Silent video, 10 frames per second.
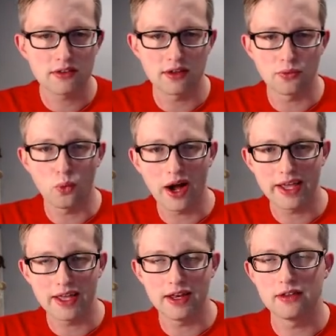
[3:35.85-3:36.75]
and why
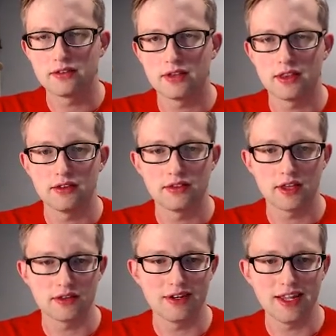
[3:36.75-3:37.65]
it is that these
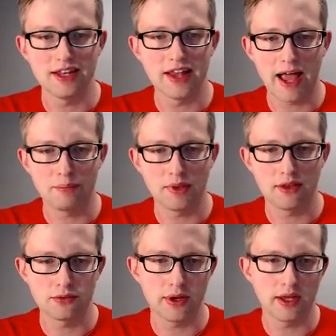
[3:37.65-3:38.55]
things need to happen this
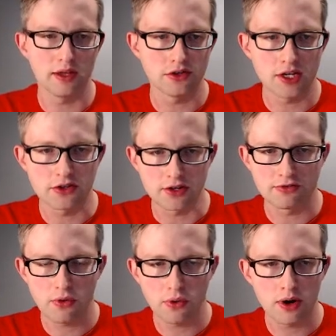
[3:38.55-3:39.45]
way and changing
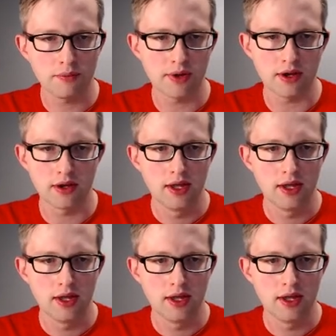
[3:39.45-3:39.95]
form and